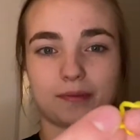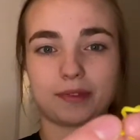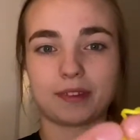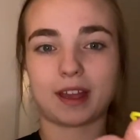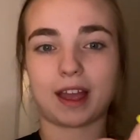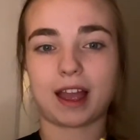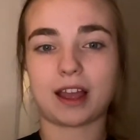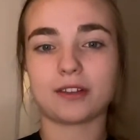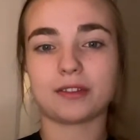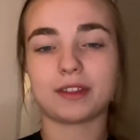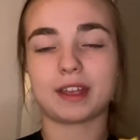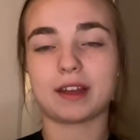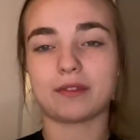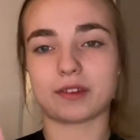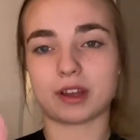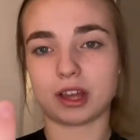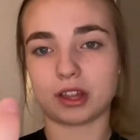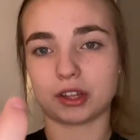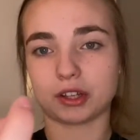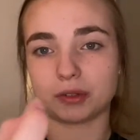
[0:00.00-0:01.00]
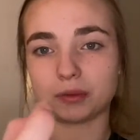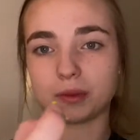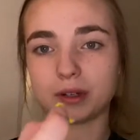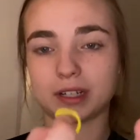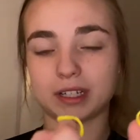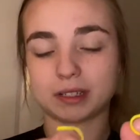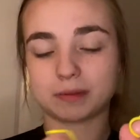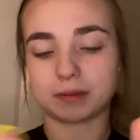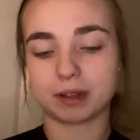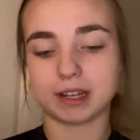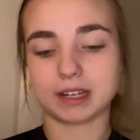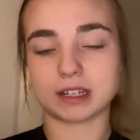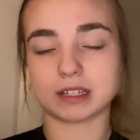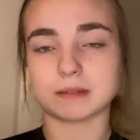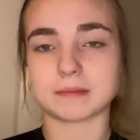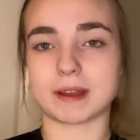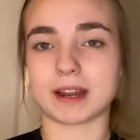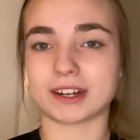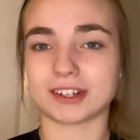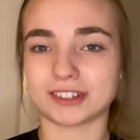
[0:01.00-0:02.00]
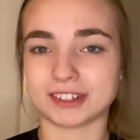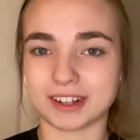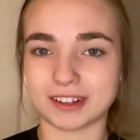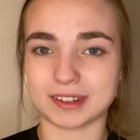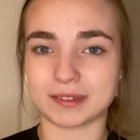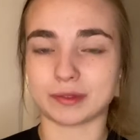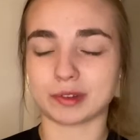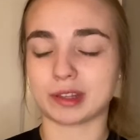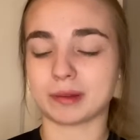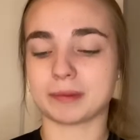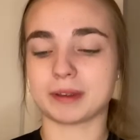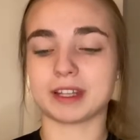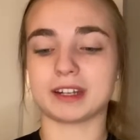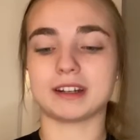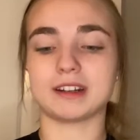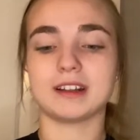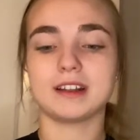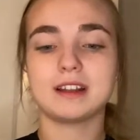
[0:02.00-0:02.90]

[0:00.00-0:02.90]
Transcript: I only have colored ones, but it doesn't matter, you're not leaving them in,